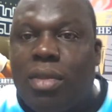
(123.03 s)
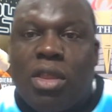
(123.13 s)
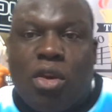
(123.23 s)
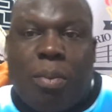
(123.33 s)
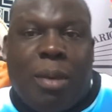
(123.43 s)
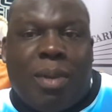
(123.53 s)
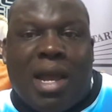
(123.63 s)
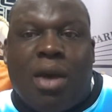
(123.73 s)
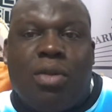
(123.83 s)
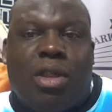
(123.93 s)
There are people
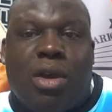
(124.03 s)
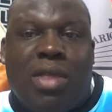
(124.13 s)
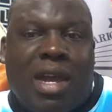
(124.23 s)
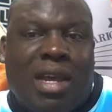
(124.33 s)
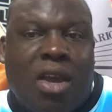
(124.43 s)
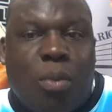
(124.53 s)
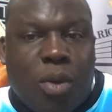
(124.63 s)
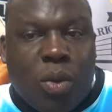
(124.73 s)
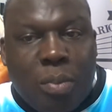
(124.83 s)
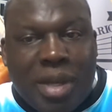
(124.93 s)
out there that can help
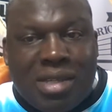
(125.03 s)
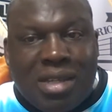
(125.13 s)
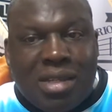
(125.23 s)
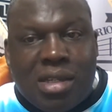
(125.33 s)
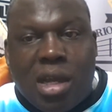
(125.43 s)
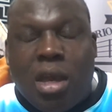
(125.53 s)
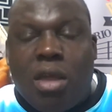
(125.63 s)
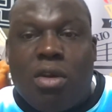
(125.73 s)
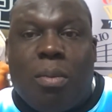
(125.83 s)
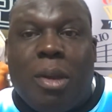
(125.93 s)
you with business.
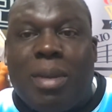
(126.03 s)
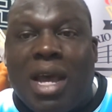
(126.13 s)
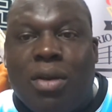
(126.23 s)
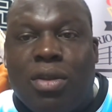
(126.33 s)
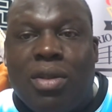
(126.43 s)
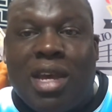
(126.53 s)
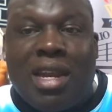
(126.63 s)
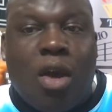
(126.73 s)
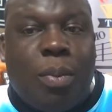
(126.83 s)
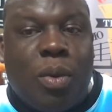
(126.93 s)
There are people out there that
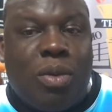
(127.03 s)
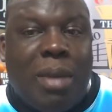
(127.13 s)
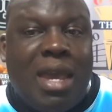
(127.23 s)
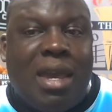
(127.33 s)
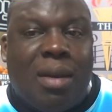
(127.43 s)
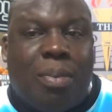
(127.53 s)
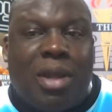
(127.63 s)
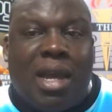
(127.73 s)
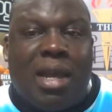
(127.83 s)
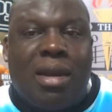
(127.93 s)
can help you with making a
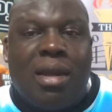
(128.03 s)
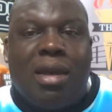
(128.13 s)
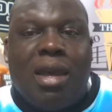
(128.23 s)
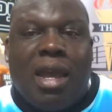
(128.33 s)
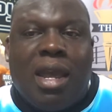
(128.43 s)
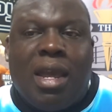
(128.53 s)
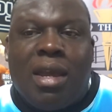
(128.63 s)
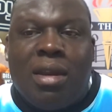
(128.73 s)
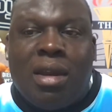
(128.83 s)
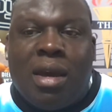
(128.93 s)
plan.
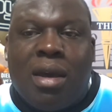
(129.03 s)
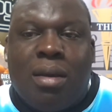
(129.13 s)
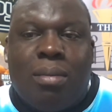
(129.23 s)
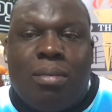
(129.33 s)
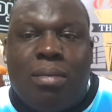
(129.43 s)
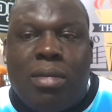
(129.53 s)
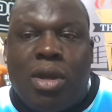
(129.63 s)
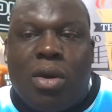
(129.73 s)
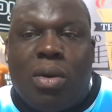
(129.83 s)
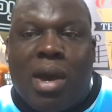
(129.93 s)
And,
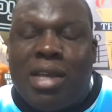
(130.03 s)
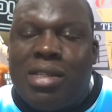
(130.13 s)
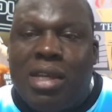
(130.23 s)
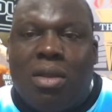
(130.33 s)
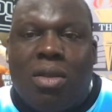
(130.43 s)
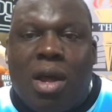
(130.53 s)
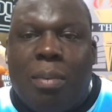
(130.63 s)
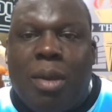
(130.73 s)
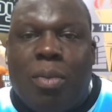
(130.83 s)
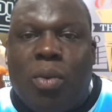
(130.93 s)
I see a lot
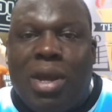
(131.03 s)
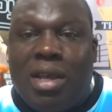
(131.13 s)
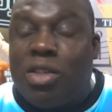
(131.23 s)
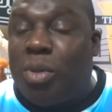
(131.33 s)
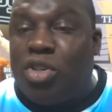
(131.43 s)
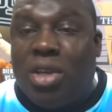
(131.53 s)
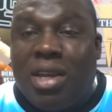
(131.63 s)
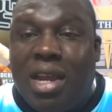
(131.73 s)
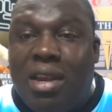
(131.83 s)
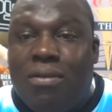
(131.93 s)
of people waiting, especially
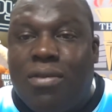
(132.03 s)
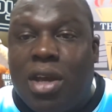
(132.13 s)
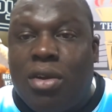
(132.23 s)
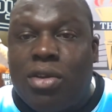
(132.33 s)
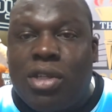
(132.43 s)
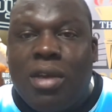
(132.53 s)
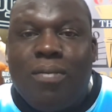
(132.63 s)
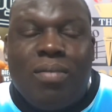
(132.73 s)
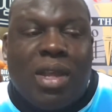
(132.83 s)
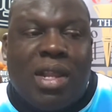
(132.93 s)
Canadian fighters.
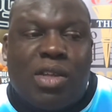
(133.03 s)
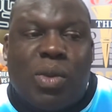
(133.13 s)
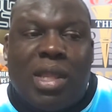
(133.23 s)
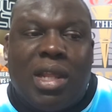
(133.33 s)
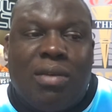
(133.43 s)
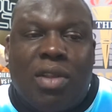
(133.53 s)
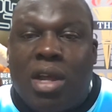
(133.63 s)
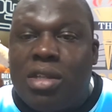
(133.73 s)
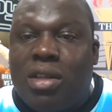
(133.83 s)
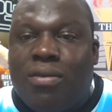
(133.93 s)
And that's why they leave a
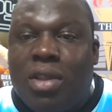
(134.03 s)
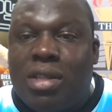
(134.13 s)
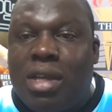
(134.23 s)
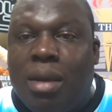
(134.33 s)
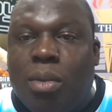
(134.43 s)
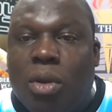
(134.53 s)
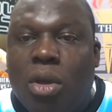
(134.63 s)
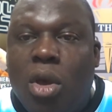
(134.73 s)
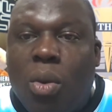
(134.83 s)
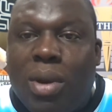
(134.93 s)
lot of stuff on the
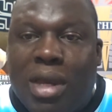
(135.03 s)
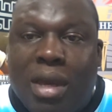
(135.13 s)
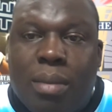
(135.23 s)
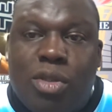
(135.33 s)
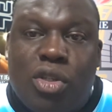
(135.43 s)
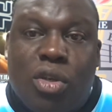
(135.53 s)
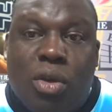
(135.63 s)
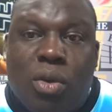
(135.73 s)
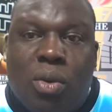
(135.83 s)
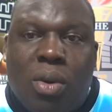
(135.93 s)
table. When it comes
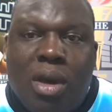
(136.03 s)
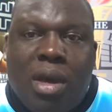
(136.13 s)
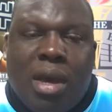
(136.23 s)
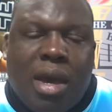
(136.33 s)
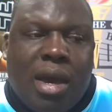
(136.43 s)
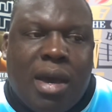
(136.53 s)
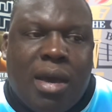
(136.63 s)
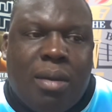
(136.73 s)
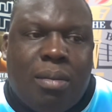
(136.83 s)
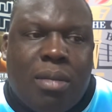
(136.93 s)
to,
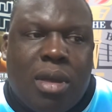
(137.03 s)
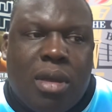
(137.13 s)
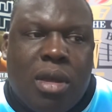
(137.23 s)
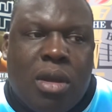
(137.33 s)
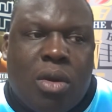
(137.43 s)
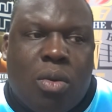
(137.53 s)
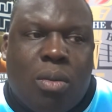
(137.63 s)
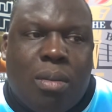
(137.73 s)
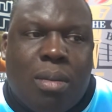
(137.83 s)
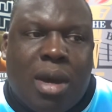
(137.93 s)

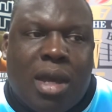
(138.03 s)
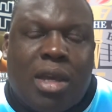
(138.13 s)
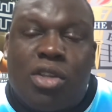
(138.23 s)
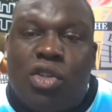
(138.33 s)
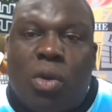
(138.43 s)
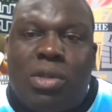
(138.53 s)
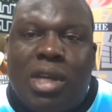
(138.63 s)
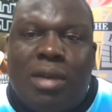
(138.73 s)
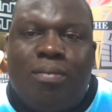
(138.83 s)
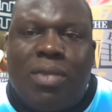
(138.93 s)
my
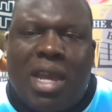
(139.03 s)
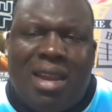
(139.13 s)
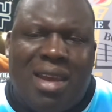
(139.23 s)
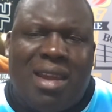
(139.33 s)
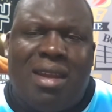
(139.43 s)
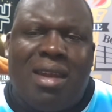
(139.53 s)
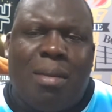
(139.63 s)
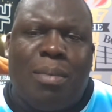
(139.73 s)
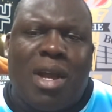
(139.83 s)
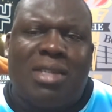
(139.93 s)
consulting, and
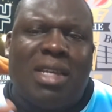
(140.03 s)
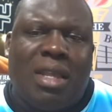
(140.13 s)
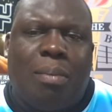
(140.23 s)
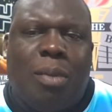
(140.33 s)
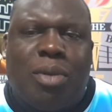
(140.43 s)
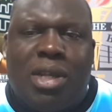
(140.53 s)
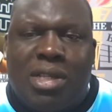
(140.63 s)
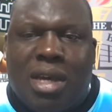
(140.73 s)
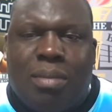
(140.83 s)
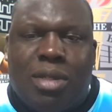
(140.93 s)
I'm not saying that people need
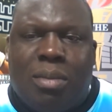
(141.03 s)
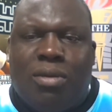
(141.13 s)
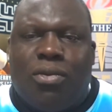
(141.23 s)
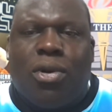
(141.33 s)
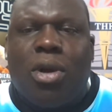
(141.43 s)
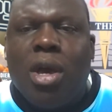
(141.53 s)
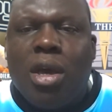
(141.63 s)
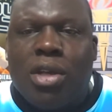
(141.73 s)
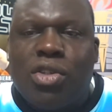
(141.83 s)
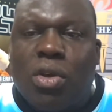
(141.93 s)
to come to me for
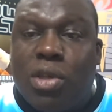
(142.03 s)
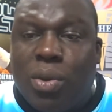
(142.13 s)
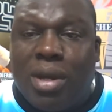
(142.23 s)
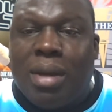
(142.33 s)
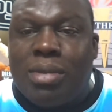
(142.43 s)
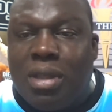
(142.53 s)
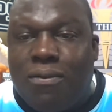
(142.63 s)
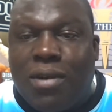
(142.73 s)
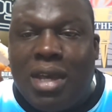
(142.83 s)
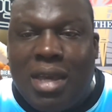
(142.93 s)
consulting when it comes to the
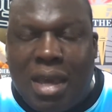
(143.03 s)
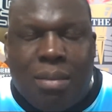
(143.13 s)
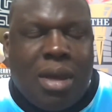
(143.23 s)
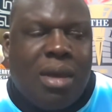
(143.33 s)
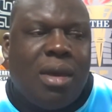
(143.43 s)
fight game.